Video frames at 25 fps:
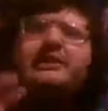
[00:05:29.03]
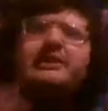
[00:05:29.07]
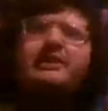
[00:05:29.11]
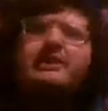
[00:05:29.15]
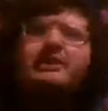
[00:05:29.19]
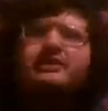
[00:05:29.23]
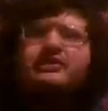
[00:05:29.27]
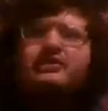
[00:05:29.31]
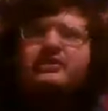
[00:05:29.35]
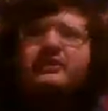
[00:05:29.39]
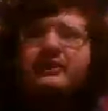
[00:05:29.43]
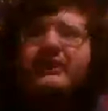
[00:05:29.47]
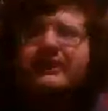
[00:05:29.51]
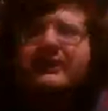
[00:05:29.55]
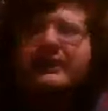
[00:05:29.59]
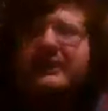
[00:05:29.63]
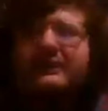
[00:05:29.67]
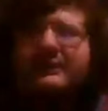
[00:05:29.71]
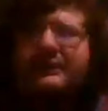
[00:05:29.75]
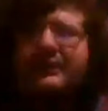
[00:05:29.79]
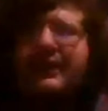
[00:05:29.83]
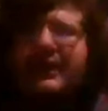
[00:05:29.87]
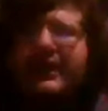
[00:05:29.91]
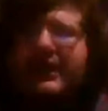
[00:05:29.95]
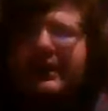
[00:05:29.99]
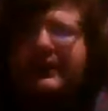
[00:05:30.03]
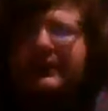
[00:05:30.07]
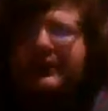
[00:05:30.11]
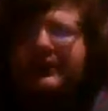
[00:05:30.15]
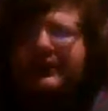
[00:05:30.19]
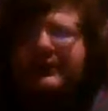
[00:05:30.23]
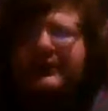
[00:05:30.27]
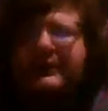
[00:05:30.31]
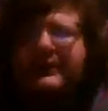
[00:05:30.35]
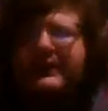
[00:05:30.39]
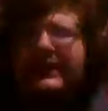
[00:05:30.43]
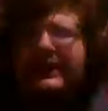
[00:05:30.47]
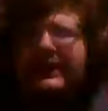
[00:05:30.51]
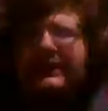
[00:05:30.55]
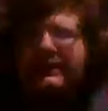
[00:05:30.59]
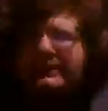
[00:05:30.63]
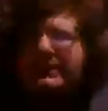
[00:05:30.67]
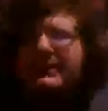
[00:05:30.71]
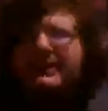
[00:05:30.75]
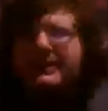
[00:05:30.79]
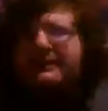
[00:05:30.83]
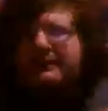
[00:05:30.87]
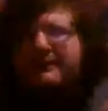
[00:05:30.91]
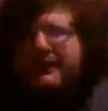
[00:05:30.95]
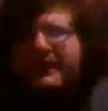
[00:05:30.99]
our drinking water,
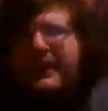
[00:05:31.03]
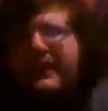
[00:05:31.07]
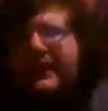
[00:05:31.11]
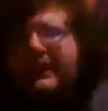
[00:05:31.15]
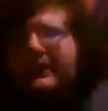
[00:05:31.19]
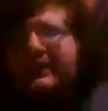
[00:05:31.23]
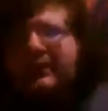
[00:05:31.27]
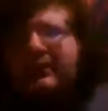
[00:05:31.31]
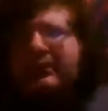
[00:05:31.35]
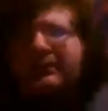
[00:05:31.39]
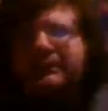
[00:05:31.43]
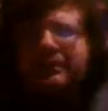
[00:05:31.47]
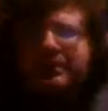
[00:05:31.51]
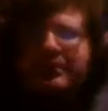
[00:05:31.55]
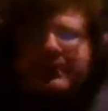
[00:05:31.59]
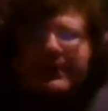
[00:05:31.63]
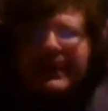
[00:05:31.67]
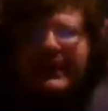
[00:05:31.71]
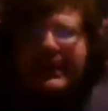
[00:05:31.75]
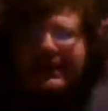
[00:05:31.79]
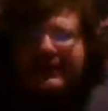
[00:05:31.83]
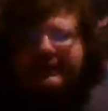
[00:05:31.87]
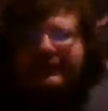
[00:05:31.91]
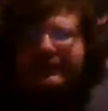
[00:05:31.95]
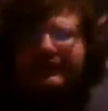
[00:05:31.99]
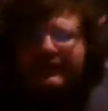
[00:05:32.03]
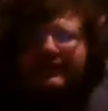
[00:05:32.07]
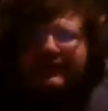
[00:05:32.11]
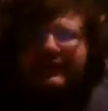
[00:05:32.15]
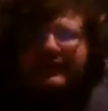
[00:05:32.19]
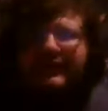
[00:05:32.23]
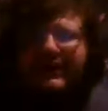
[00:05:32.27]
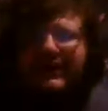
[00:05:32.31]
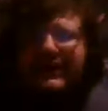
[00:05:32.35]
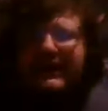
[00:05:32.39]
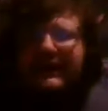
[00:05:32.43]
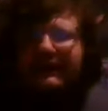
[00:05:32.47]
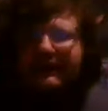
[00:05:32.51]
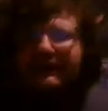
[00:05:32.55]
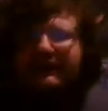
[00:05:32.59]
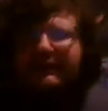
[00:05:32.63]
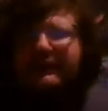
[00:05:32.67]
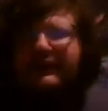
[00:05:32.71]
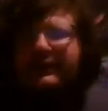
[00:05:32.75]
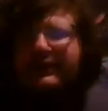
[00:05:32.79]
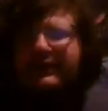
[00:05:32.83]
getting the microplastics out.